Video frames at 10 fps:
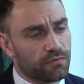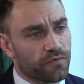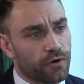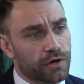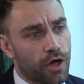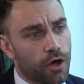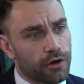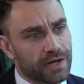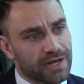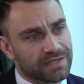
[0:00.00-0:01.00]
From
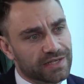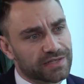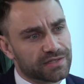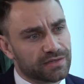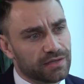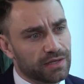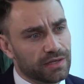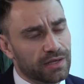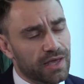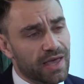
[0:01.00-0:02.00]
our analysis,
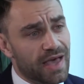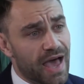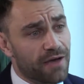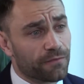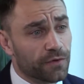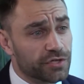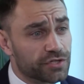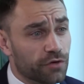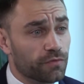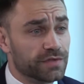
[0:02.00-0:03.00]
the average
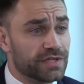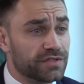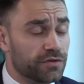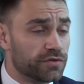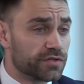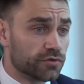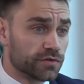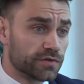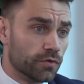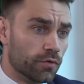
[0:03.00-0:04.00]
Solvency II
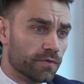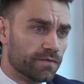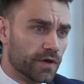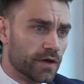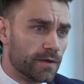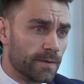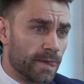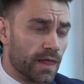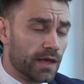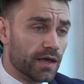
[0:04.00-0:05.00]
score for
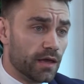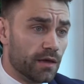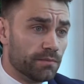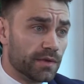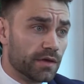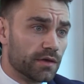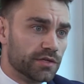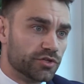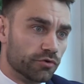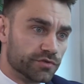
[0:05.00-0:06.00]

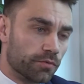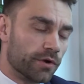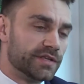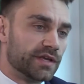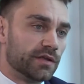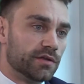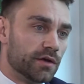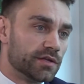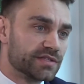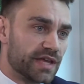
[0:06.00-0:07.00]
insurers operating
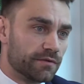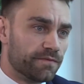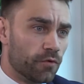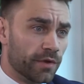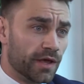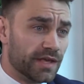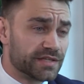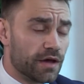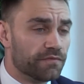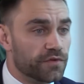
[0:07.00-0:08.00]
under standard formula is
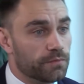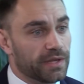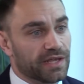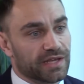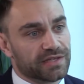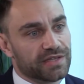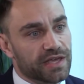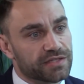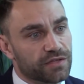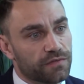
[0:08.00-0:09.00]
comfortably in
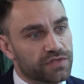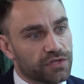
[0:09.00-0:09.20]
excess of